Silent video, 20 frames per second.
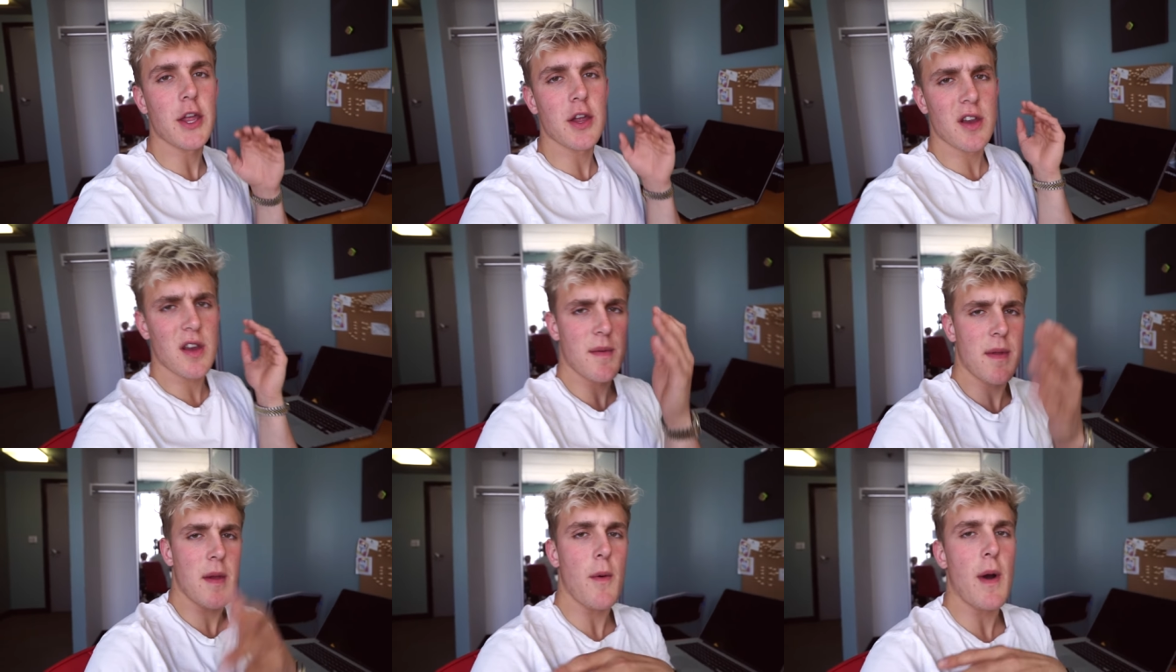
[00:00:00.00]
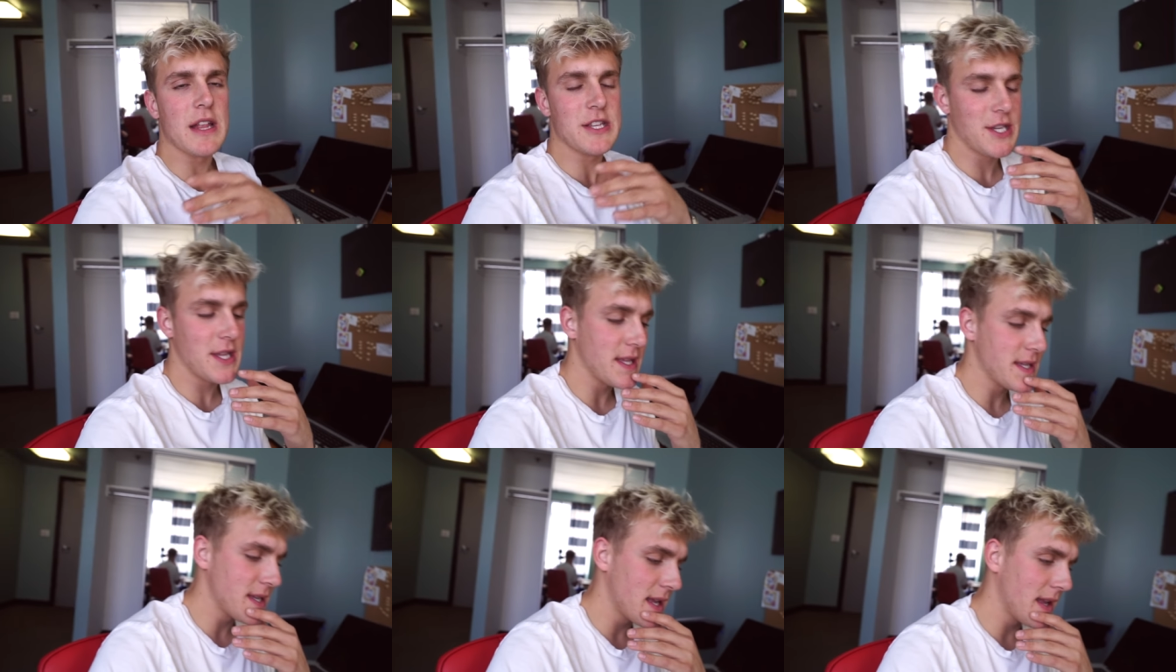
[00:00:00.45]
you're gonna be
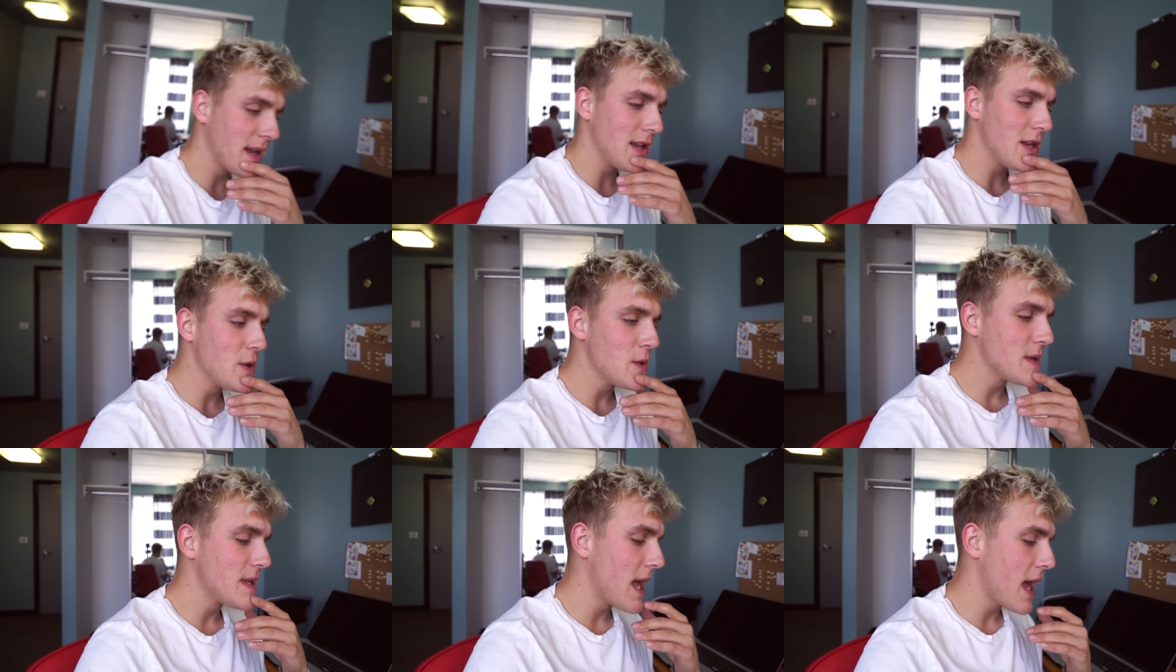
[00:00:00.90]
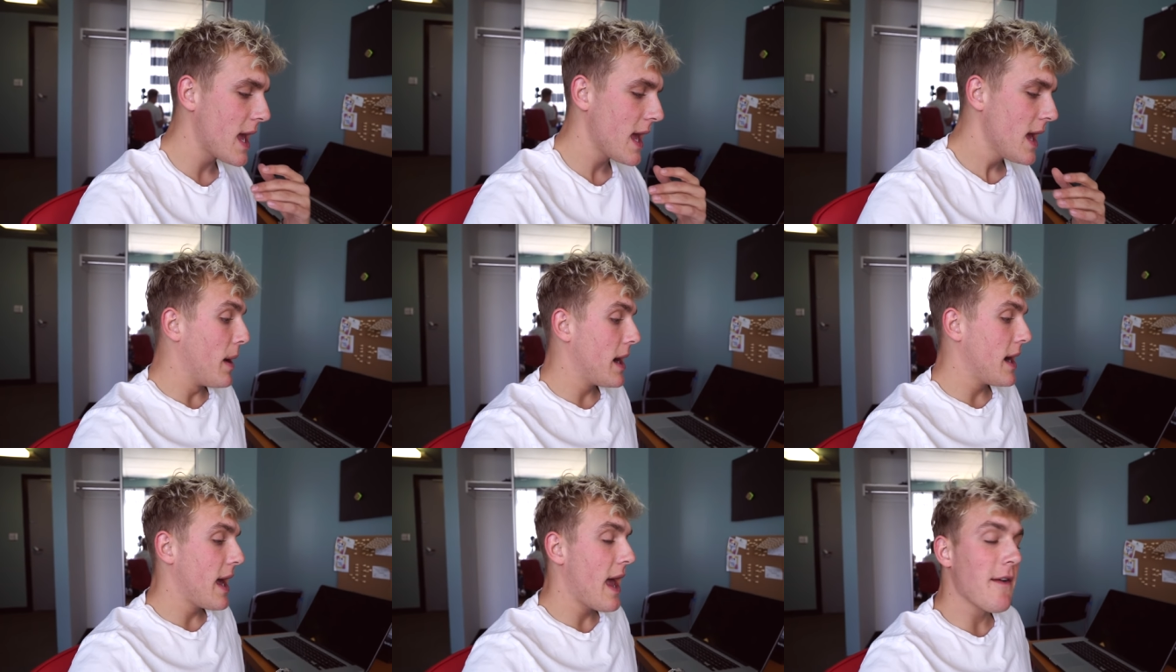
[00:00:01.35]
watching this on a Tuesday,
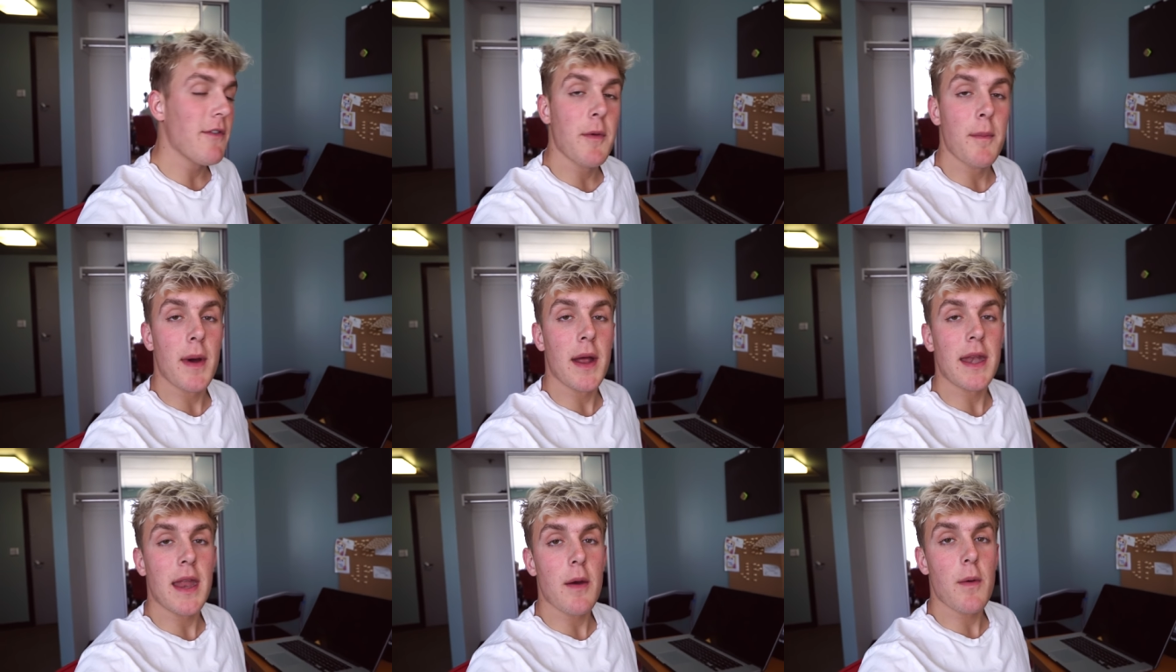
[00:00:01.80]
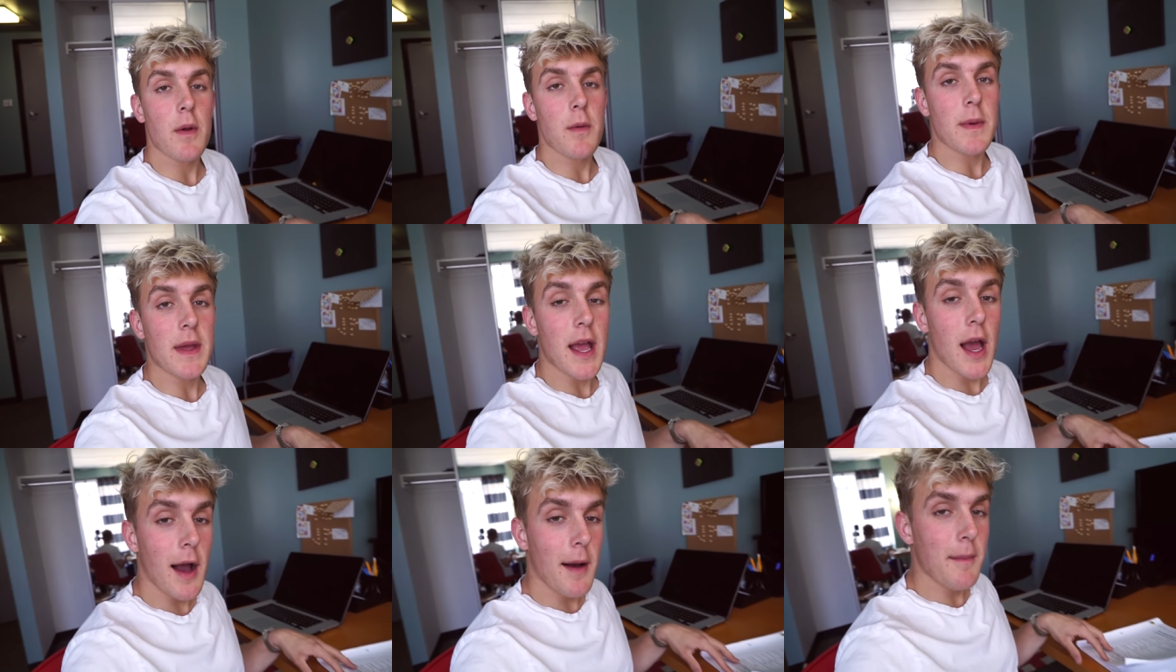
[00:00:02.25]
but every Monday when
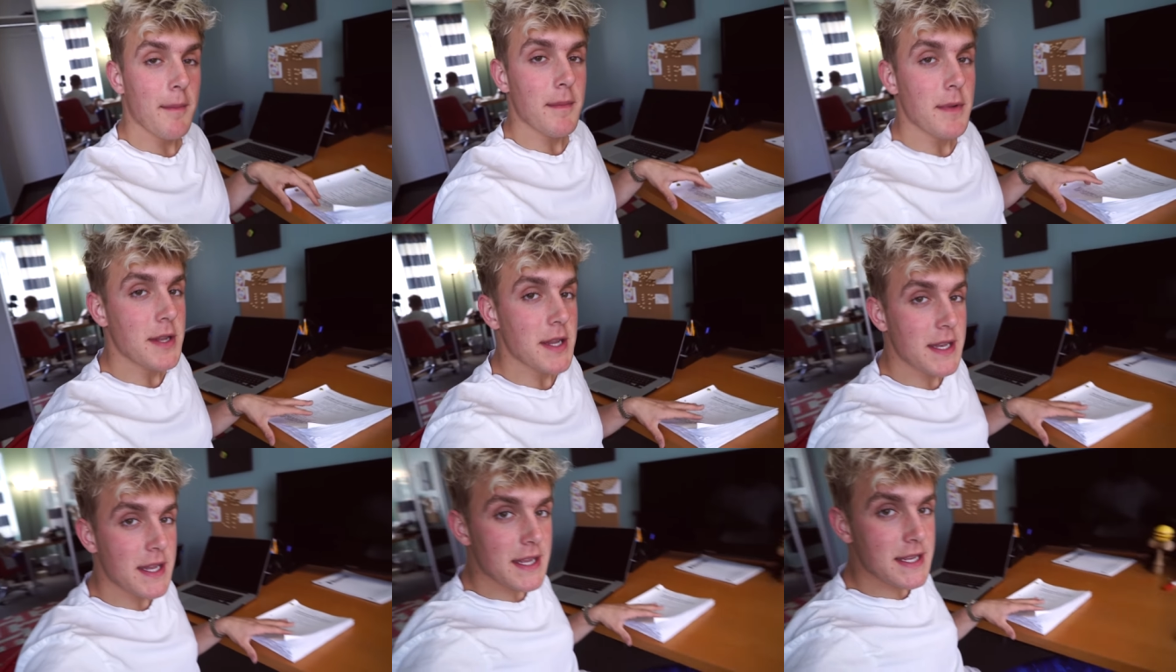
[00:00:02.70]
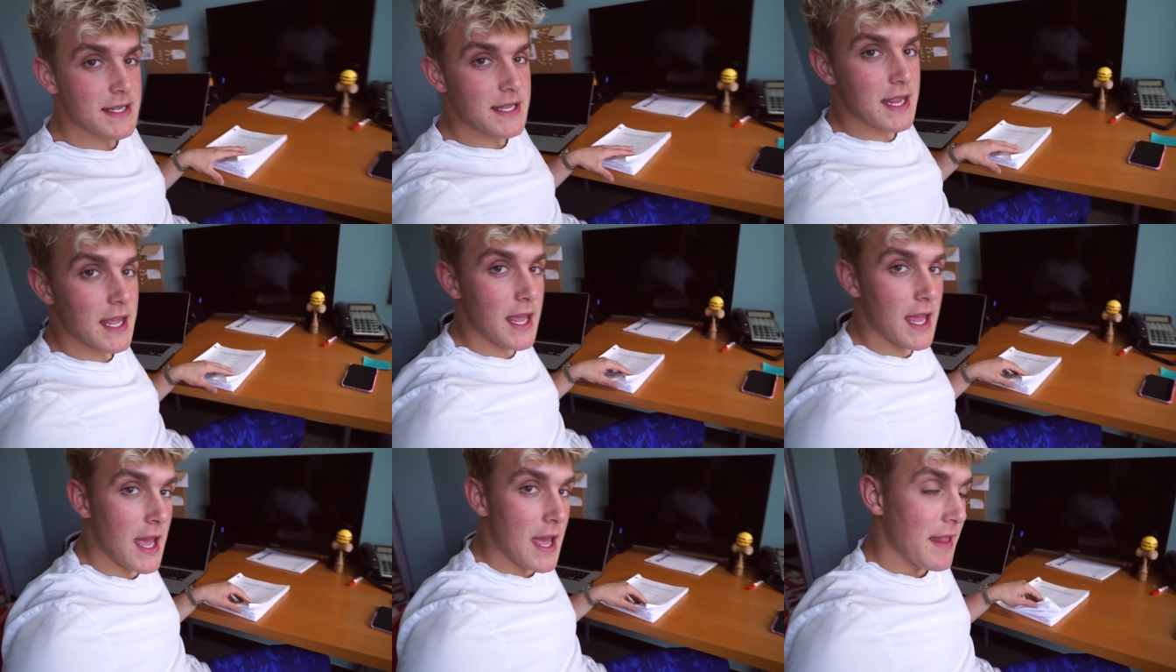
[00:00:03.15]
we come to
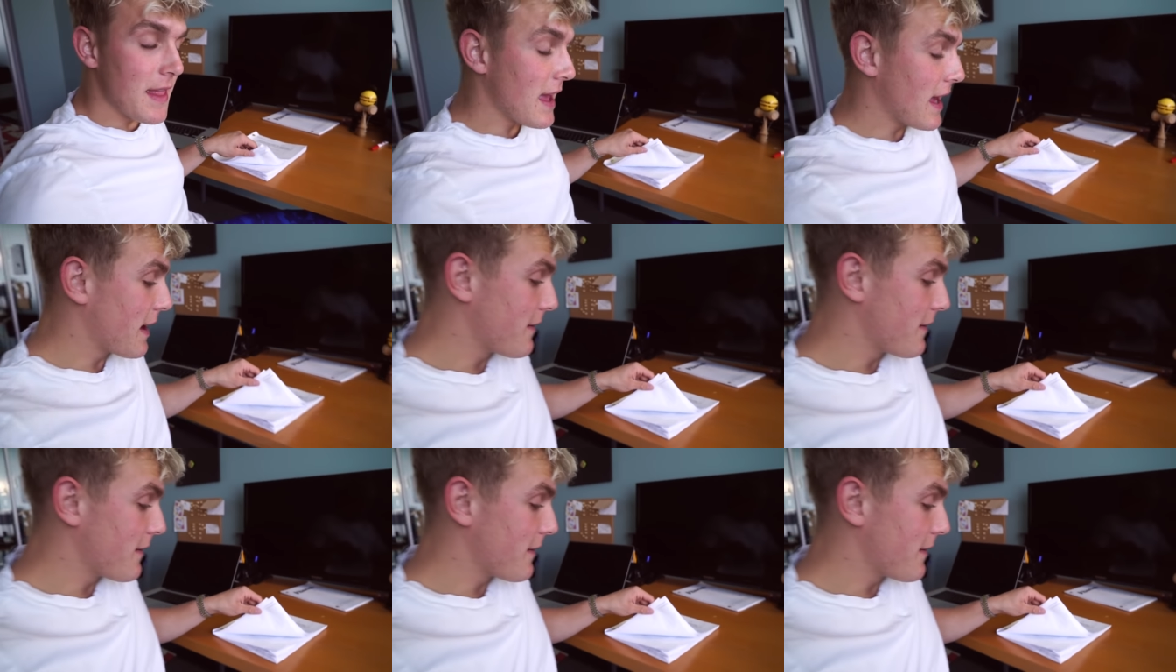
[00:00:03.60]
Disney, they